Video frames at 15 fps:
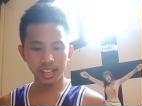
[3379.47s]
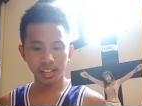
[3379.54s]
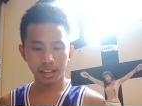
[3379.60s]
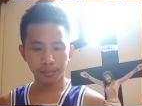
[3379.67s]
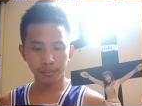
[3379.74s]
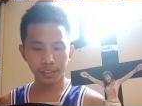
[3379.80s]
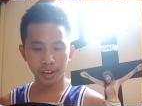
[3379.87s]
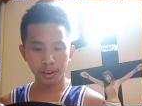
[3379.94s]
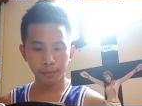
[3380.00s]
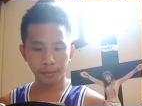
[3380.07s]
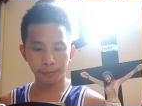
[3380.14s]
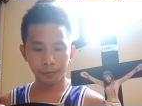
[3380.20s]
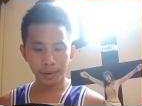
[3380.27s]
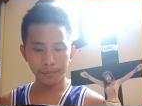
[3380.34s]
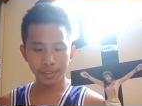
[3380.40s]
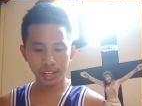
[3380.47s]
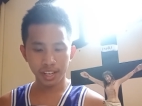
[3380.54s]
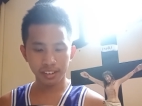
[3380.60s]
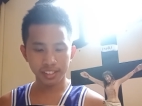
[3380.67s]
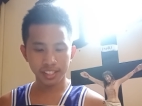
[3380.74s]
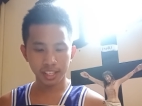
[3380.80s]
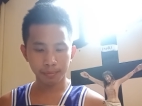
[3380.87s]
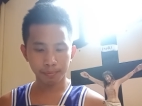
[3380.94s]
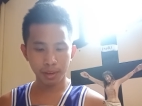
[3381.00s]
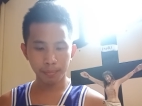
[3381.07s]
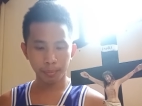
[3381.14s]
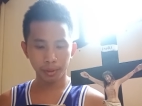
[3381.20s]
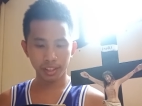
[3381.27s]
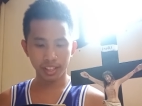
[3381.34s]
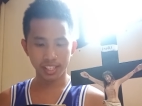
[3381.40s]
If there are 50 innocent
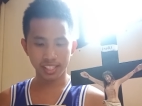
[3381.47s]
people in the